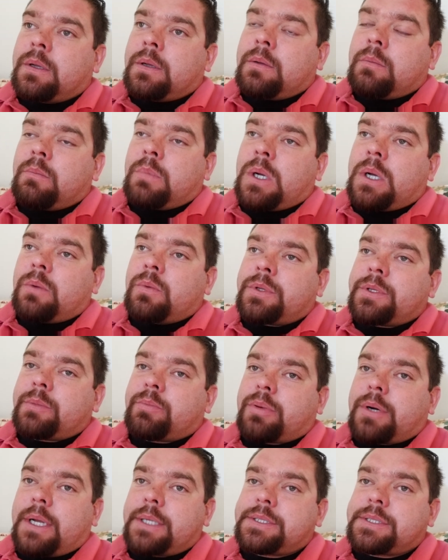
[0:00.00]
But when the
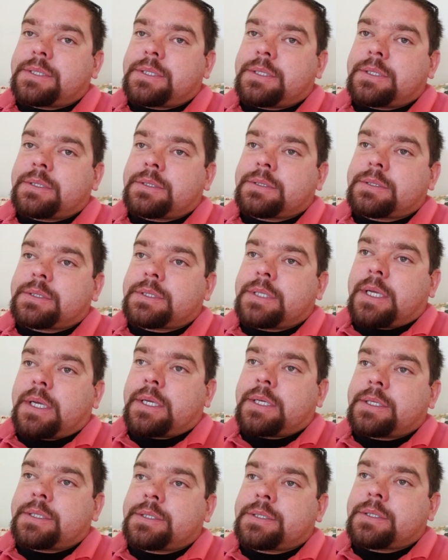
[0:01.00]
president
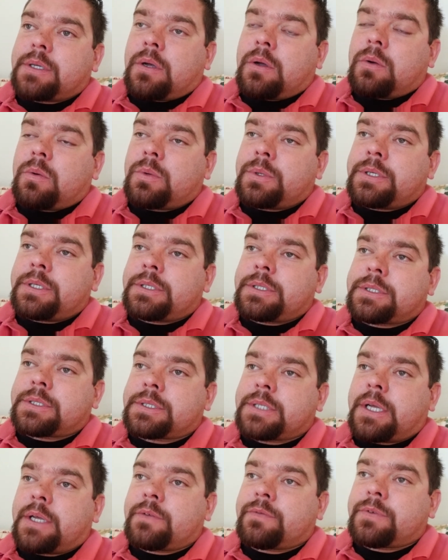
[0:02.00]
says, oh, we need to
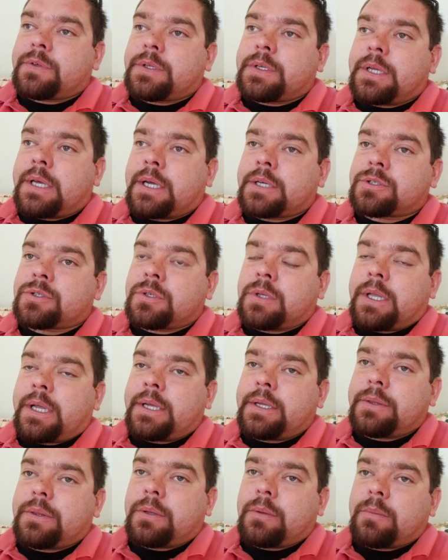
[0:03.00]
stand for the national
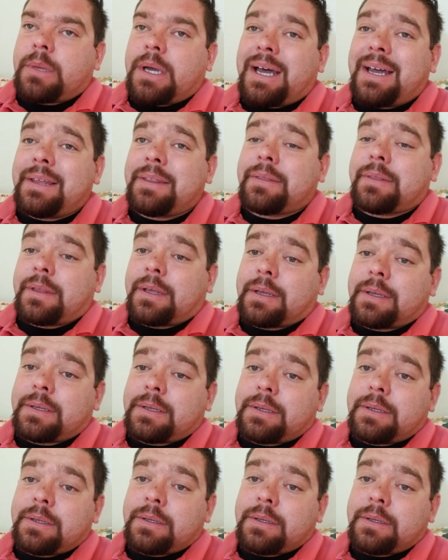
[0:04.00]
anthem, I think